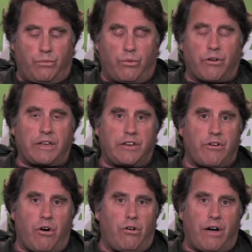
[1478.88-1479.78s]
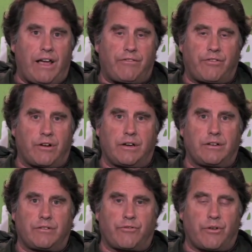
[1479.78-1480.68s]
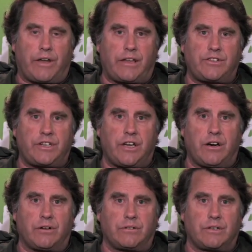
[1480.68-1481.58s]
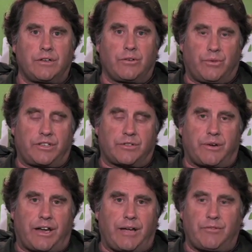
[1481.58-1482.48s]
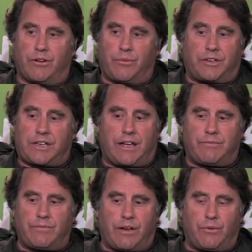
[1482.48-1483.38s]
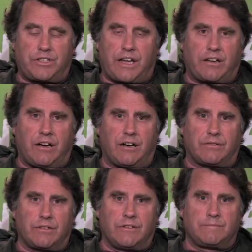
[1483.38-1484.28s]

working your whole life for, a, for an NGO, which is what I'm doing, which I, which I love.